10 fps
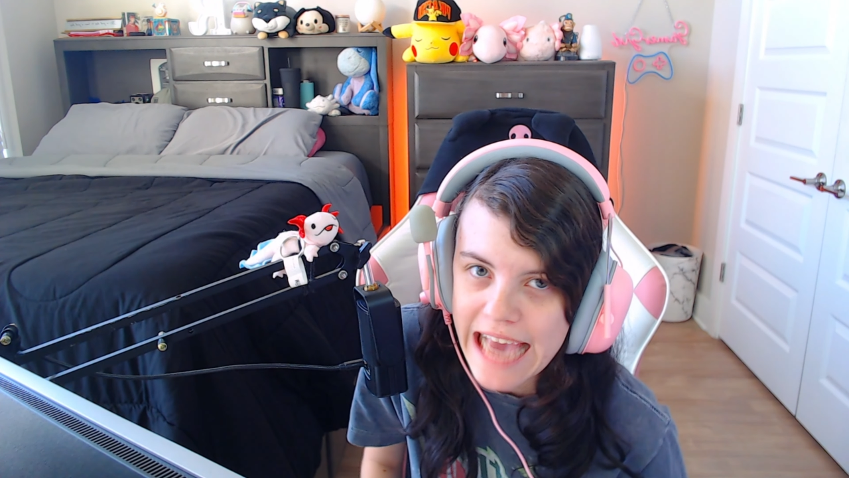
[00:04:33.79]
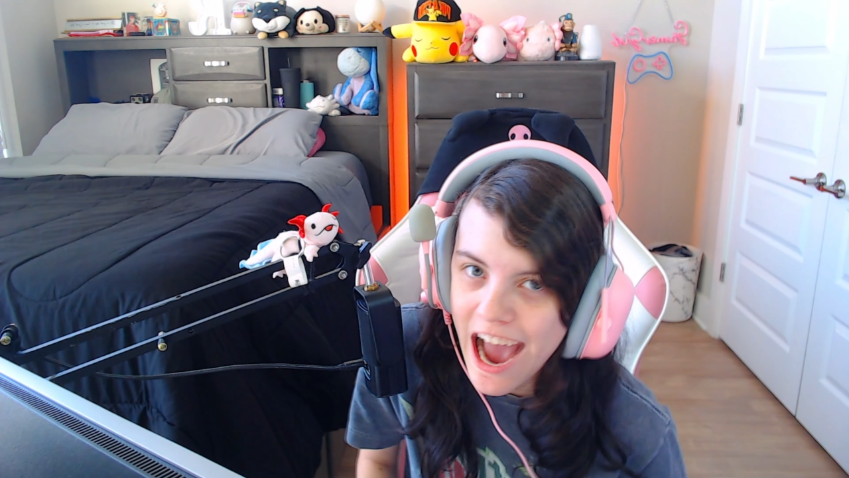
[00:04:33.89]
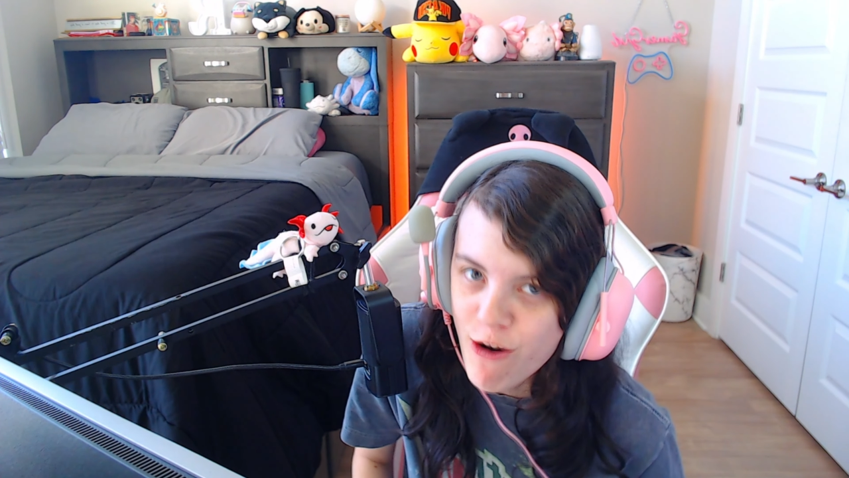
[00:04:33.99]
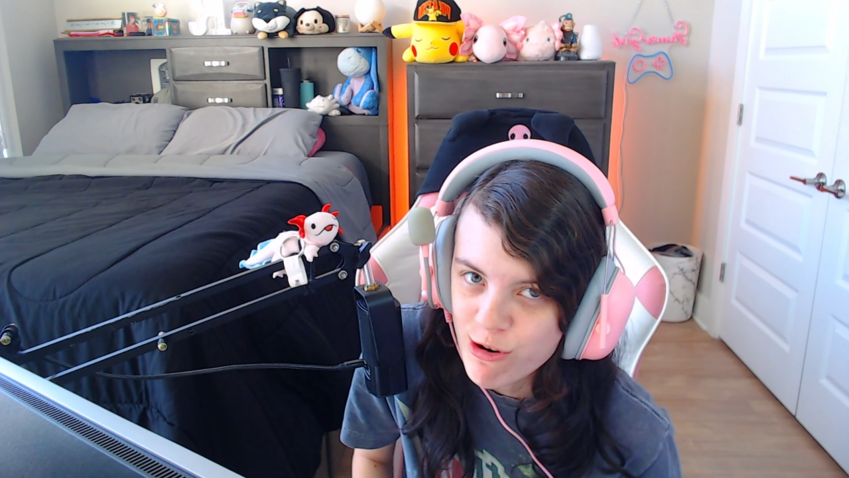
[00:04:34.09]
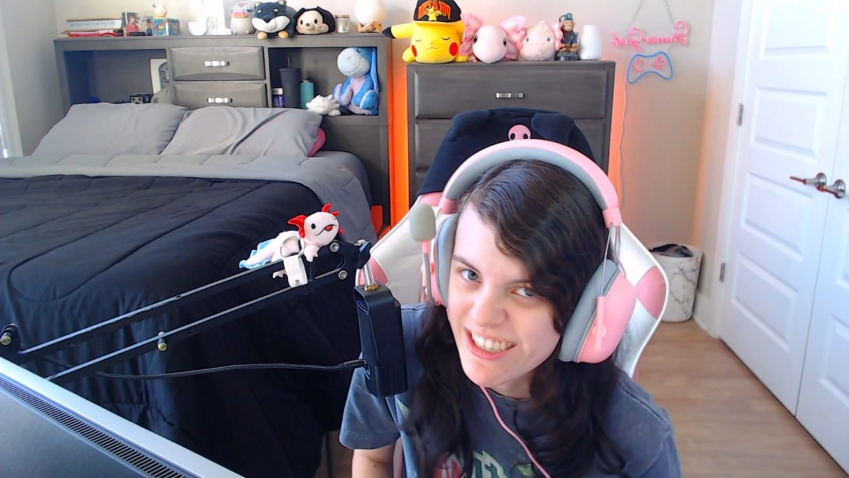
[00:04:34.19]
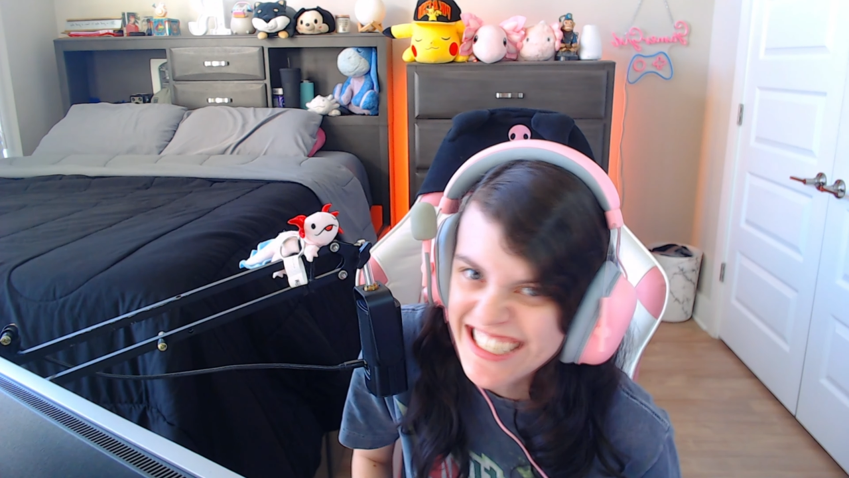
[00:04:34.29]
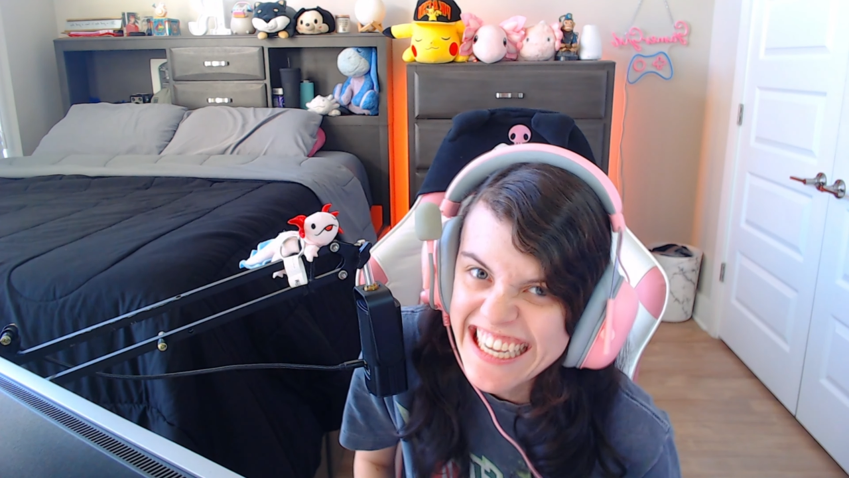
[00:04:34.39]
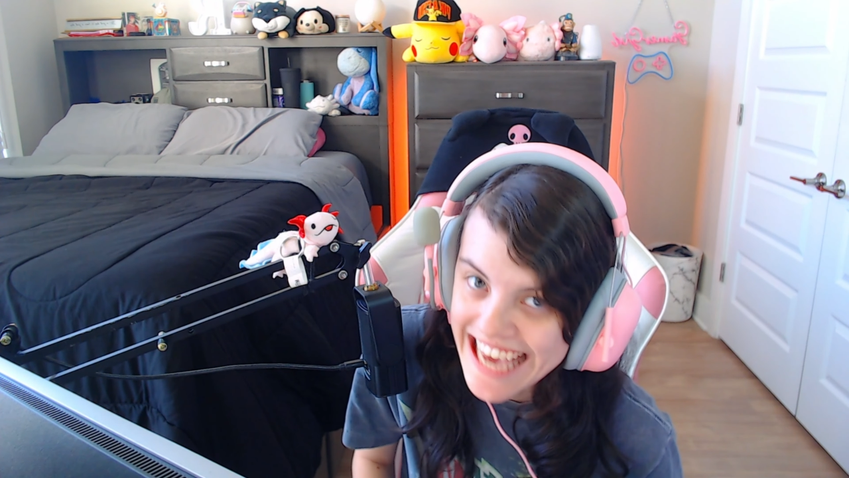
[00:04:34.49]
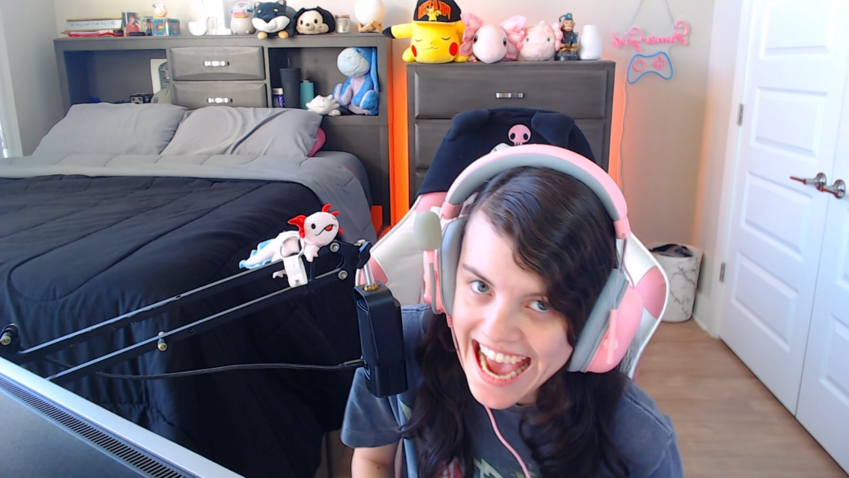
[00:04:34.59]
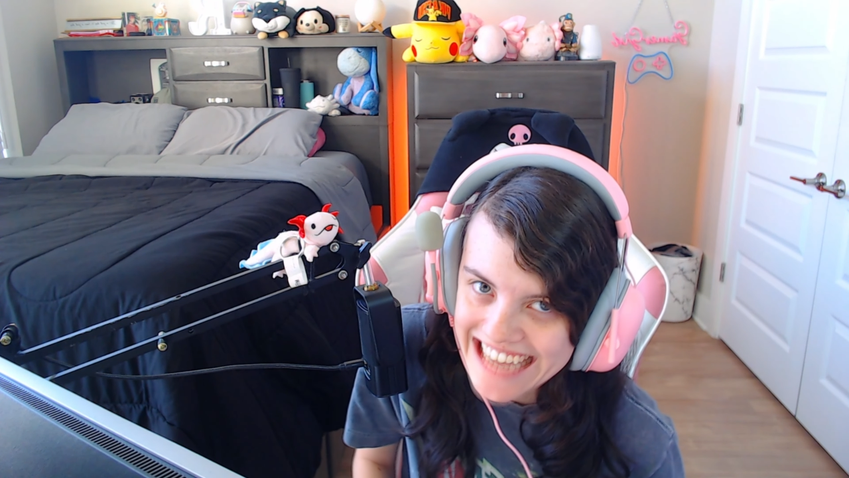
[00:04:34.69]
hours to
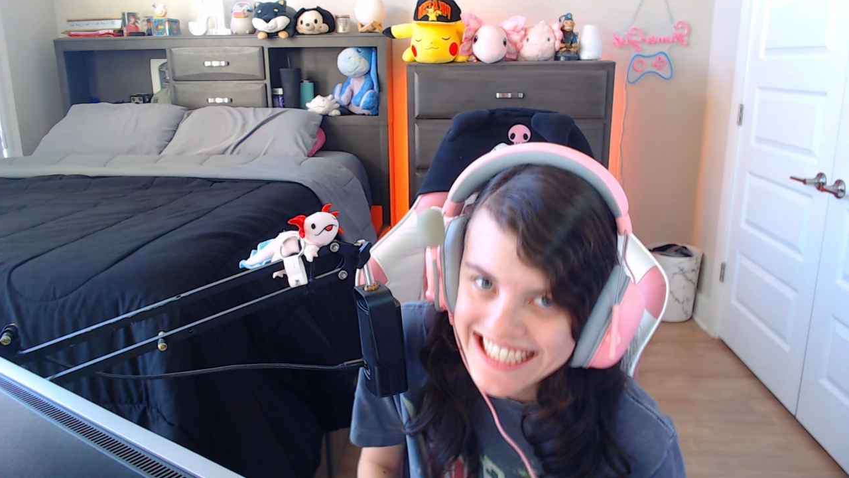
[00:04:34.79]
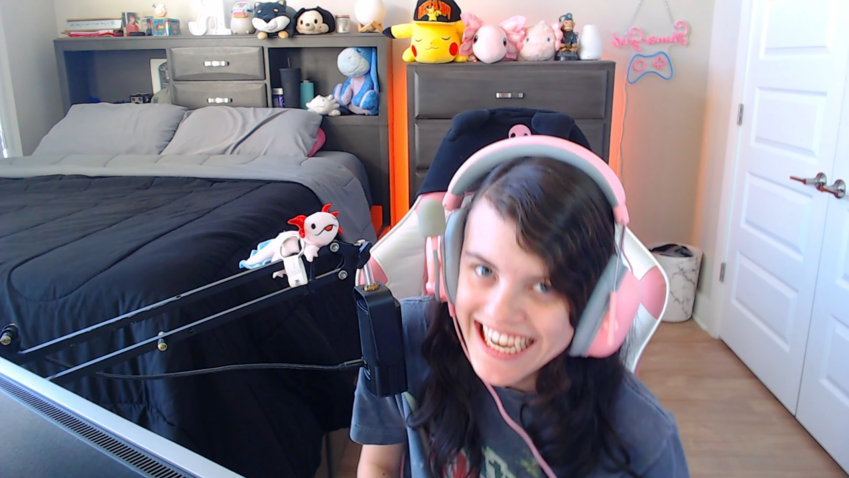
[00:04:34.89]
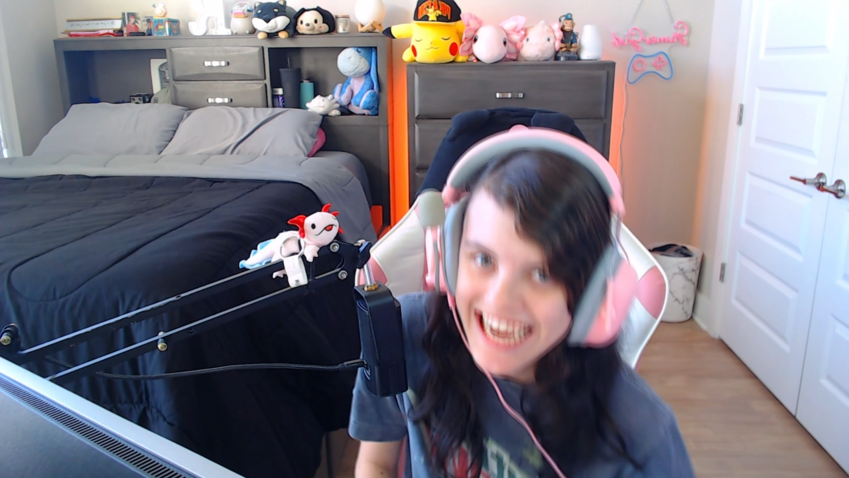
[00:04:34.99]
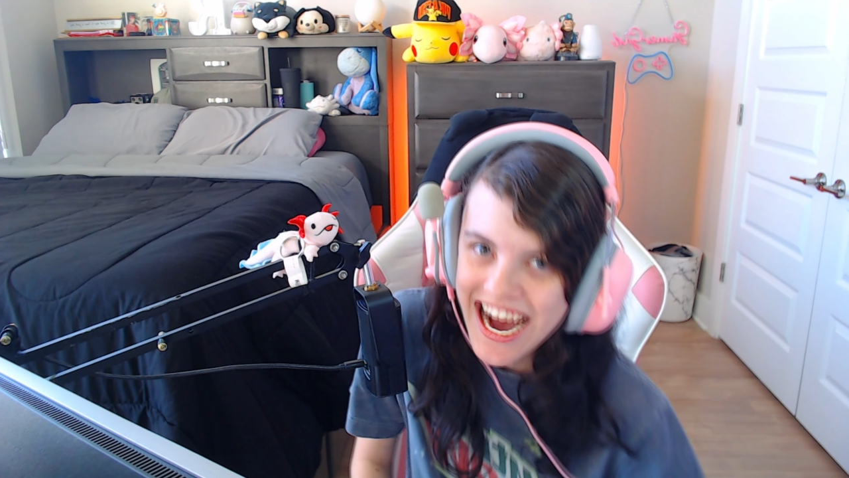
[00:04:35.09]
get.